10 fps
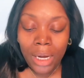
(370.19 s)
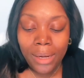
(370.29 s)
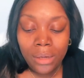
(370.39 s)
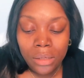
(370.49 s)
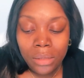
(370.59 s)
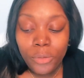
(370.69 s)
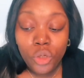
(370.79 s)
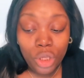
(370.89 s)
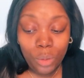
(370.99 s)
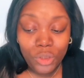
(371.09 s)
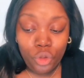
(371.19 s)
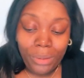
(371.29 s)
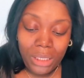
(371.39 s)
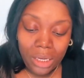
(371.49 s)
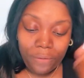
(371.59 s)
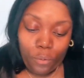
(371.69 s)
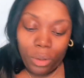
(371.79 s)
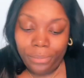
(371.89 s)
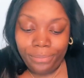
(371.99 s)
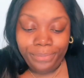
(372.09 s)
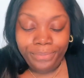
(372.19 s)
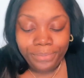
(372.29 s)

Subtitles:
Those are the ones you'd be looking for.